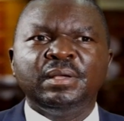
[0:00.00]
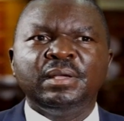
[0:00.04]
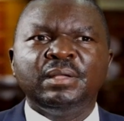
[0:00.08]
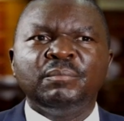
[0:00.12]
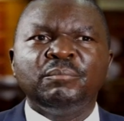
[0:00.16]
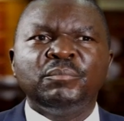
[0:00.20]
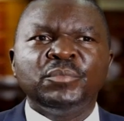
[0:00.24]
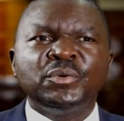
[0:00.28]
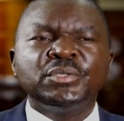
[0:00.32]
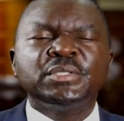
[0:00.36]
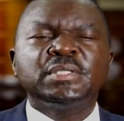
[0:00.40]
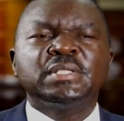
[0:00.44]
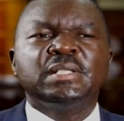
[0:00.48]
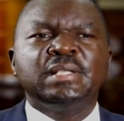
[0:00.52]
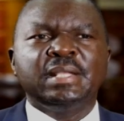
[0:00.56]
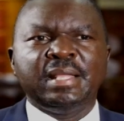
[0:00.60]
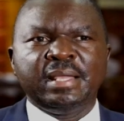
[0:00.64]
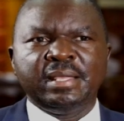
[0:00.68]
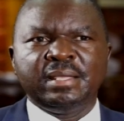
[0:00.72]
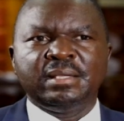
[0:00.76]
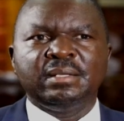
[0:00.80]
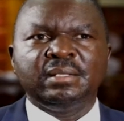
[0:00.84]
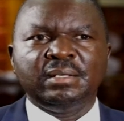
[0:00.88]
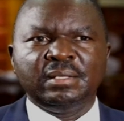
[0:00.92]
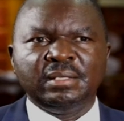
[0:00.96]
most
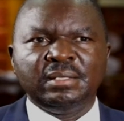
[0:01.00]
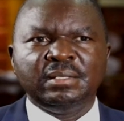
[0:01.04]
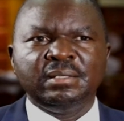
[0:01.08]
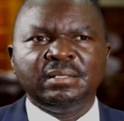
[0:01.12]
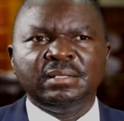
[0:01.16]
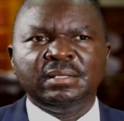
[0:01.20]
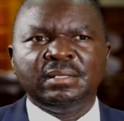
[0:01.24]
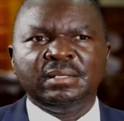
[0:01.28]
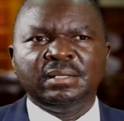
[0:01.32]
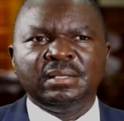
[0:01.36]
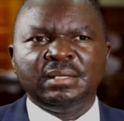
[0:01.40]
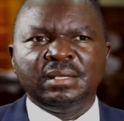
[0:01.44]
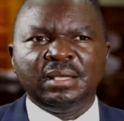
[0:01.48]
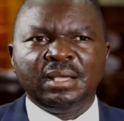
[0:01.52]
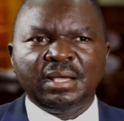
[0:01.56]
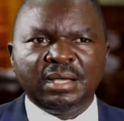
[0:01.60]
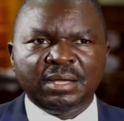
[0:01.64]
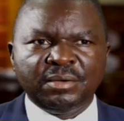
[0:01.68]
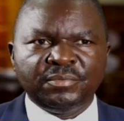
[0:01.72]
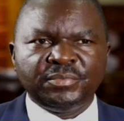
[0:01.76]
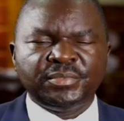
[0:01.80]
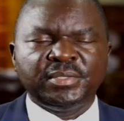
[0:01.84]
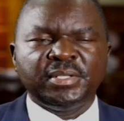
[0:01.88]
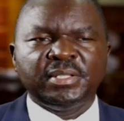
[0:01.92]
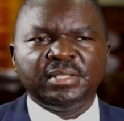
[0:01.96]
likely
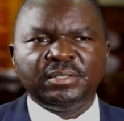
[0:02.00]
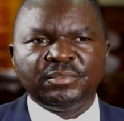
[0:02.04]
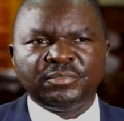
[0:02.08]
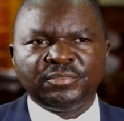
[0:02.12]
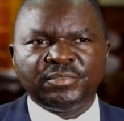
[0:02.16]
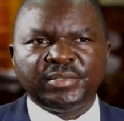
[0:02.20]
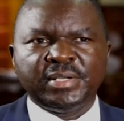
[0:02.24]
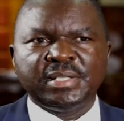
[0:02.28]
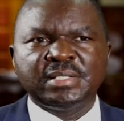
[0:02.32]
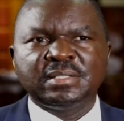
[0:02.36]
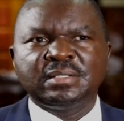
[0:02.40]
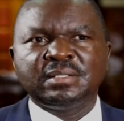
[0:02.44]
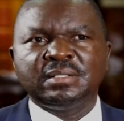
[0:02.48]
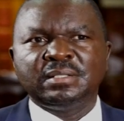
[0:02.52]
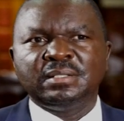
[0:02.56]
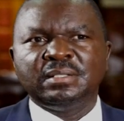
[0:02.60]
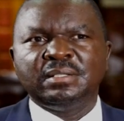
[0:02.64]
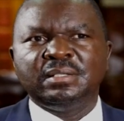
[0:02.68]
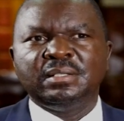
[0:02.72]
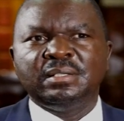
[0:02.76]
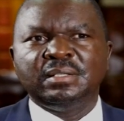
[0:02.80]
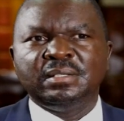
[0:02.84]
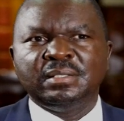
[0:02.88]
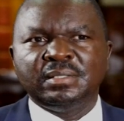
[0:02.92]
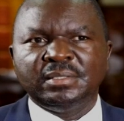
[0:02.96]
after the first
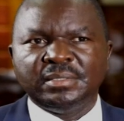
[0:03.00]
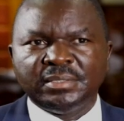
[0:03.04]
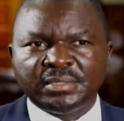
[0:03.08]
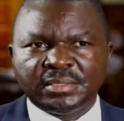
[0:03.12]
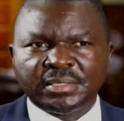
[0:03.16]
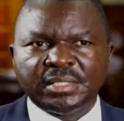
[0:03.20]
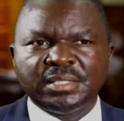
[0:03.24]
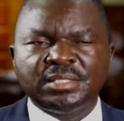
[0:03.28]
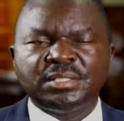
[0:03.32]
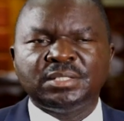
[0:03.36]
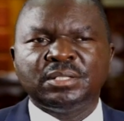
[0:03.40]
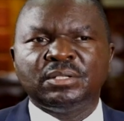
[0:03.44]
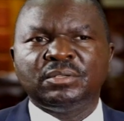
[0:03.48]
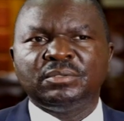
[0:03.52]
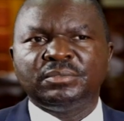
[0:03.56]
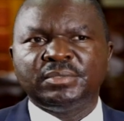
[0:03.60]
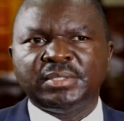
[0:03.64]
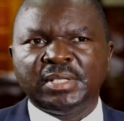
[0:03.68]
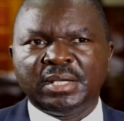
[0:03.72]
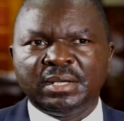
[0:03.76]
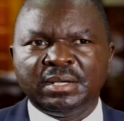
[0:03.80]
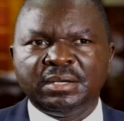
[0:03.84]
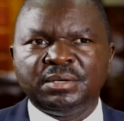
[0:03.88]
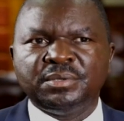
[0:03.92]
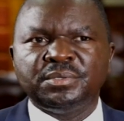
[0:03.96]
session of
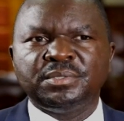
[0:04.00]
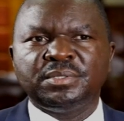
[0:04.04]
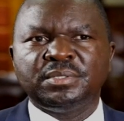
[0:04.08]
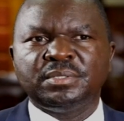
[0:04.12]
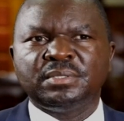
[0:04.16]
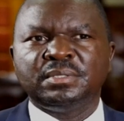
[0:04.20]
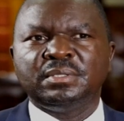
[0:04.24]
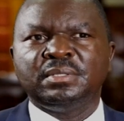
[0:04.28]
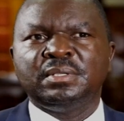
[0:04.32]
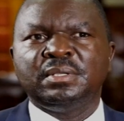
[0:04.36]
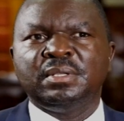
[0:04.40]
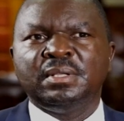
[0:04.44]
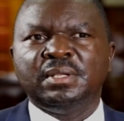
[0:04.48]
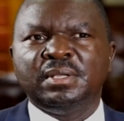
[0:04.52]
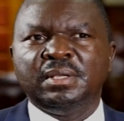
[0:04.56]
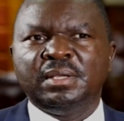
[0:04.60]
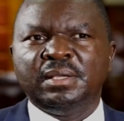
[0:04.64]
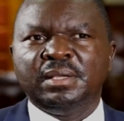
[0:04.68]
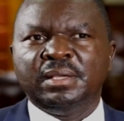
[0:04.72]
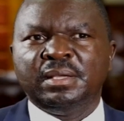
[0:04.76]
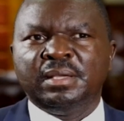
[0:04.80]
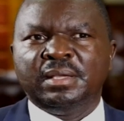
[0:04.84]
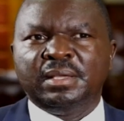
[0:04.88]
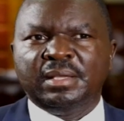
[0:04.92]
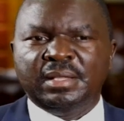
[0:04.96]
the House,
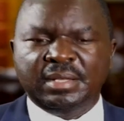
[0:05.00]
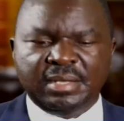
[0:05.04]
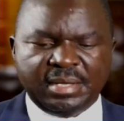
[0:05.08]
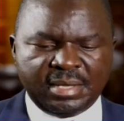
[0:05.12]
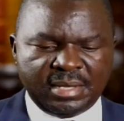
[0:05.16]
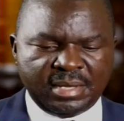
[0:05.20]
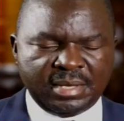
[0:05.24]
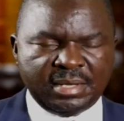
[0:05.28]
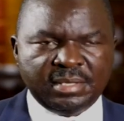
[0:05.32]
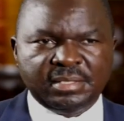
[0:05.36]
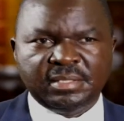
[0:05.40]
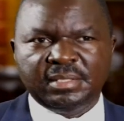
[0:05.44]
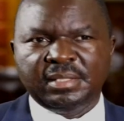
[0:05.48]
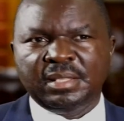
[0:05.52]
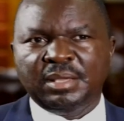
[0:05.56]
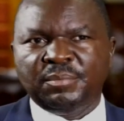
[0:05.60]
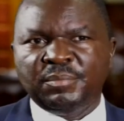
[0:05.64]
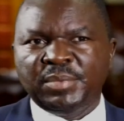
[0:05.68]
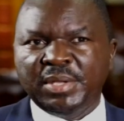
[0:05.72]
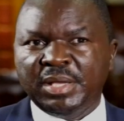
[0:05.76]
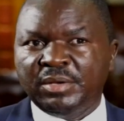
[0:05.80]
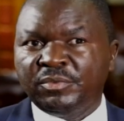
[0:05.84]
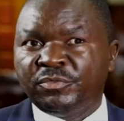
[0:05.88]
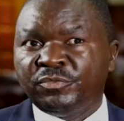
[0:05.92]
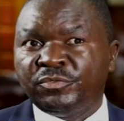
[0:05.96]
let there
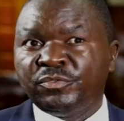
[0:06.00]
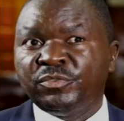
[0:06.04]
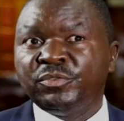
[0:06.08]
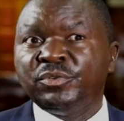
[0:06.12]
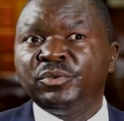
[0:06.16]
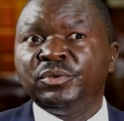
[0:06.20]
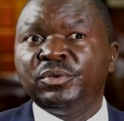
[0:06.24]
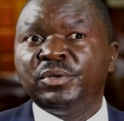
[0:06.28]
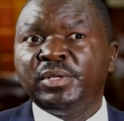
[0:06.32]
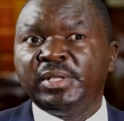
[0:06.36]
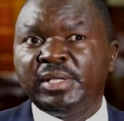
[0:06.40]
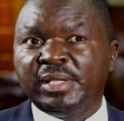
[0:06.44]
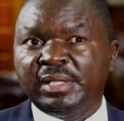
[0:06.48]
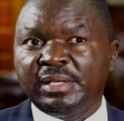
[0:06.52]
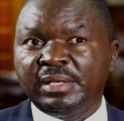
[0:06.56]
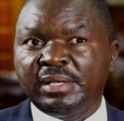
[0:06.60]
be a full